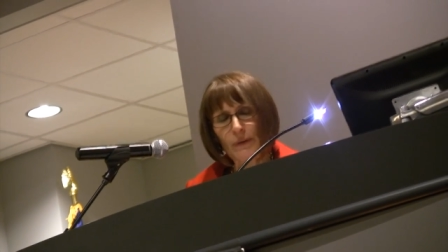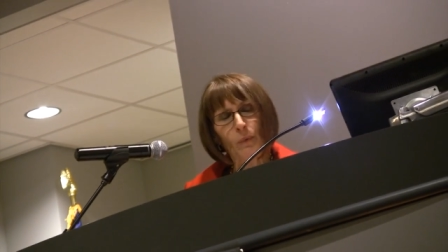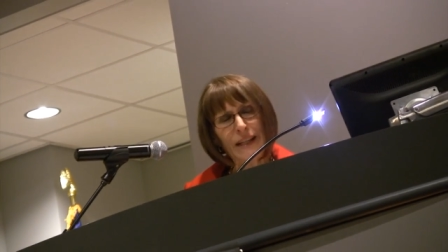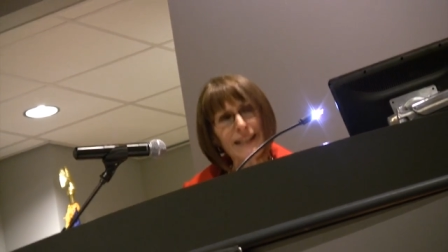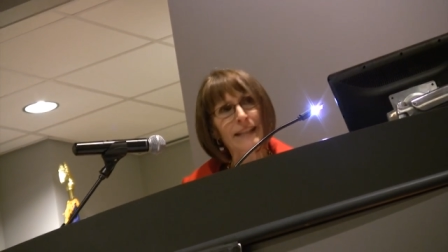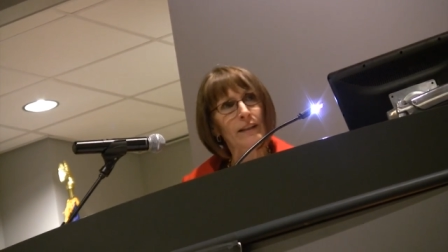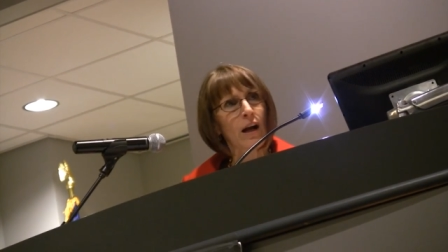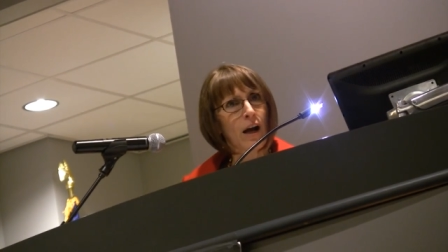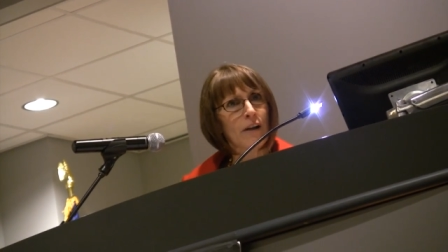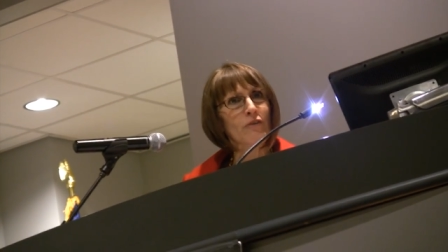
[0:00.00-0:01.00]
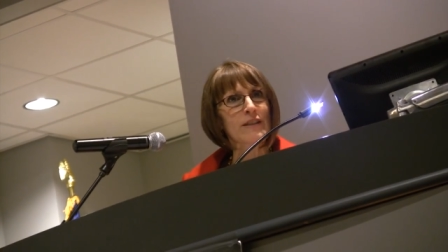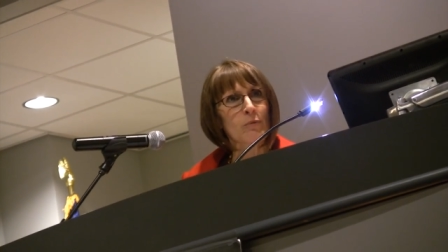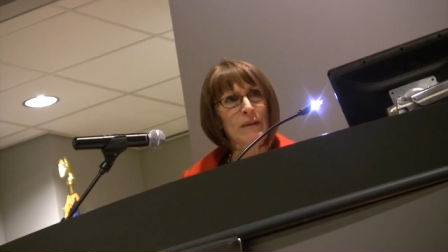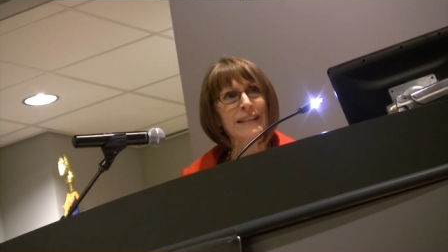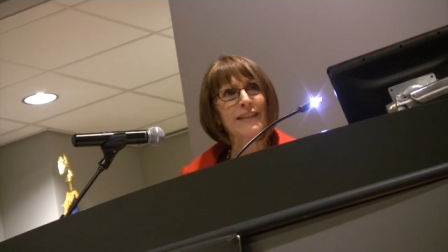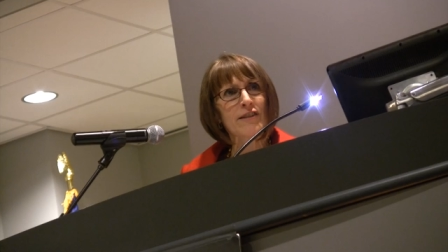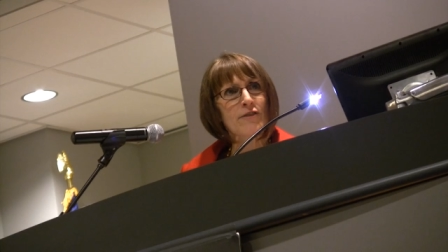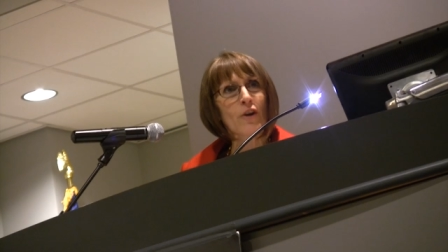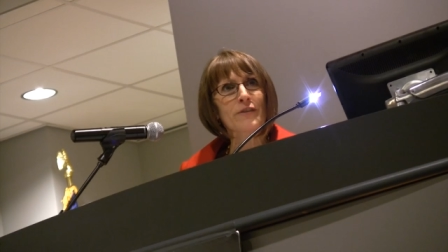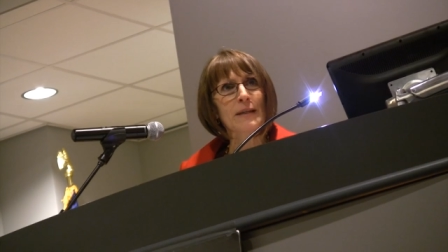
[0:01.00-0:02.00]
we need Congress, we need to
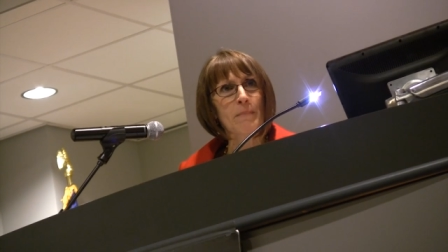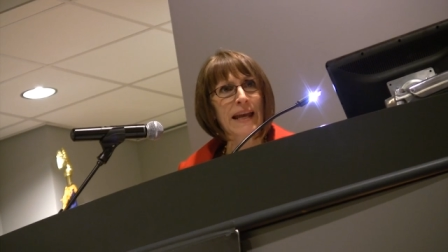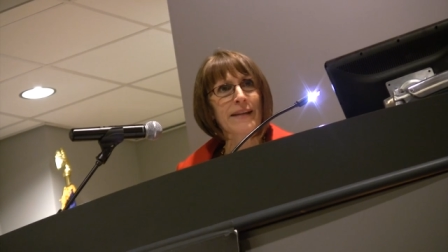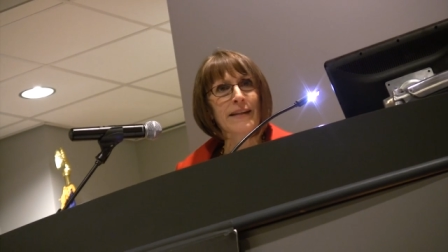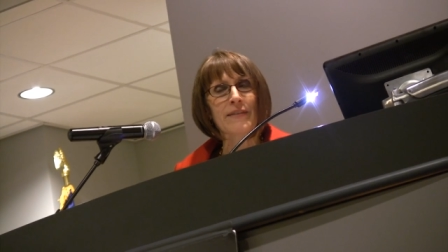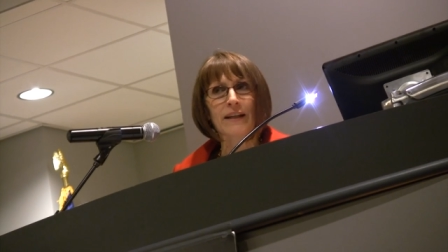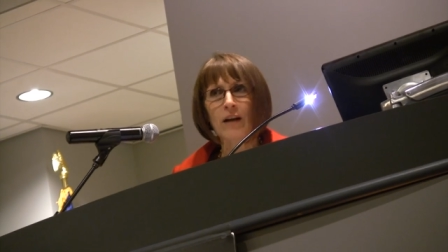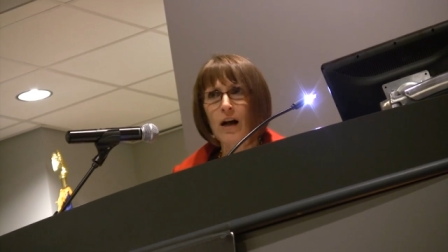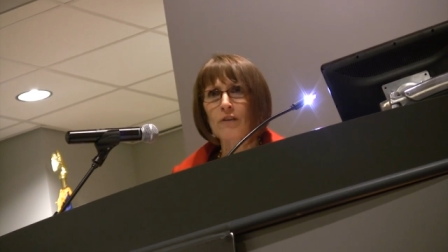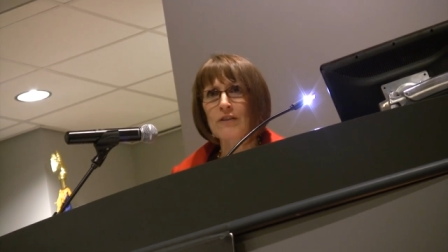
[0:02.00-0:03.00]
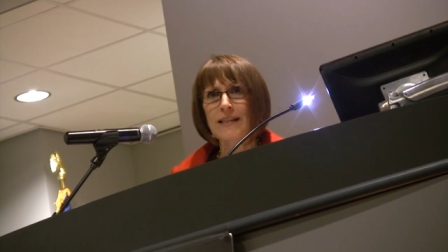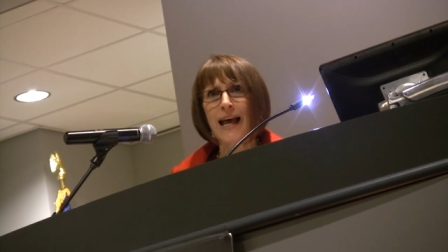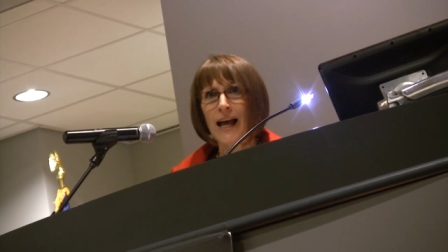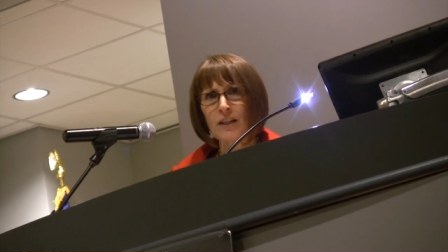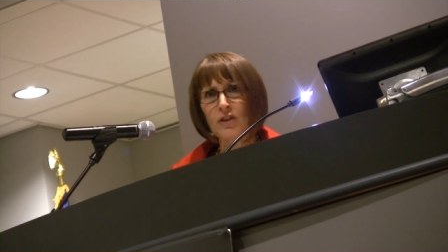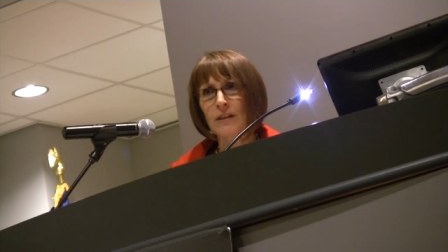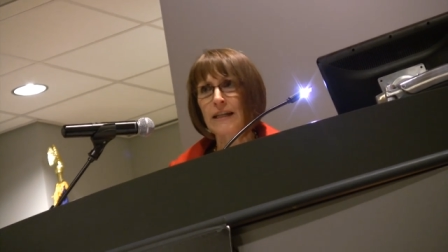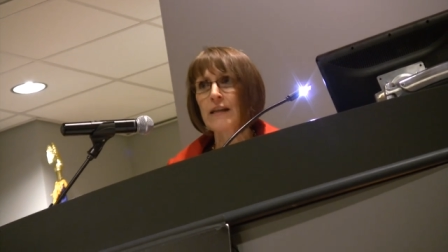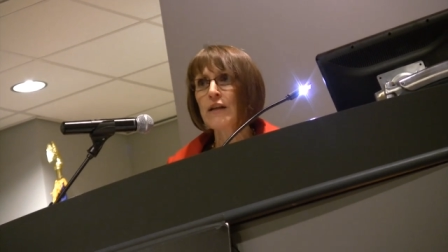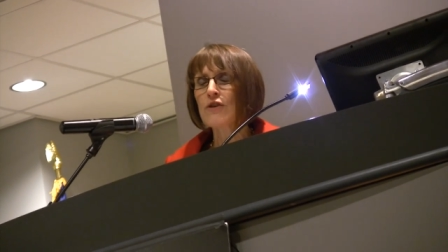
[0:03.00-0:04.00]
start demanding that Congress actually